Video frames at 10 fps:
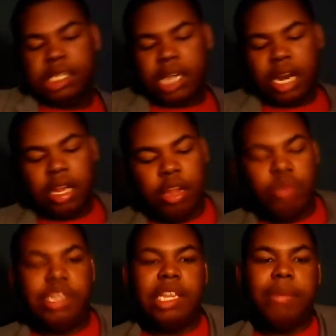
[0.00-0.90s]
try to
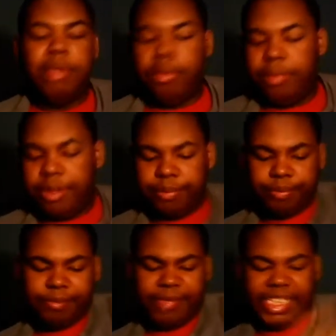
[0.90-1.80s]
close this up a little bit.
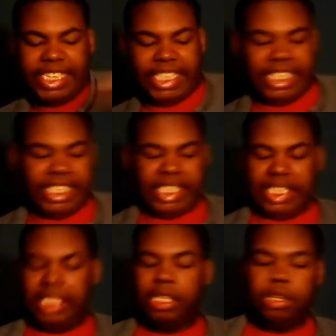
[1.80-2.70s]

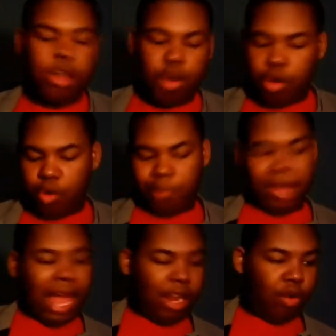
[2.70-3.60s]
Hope I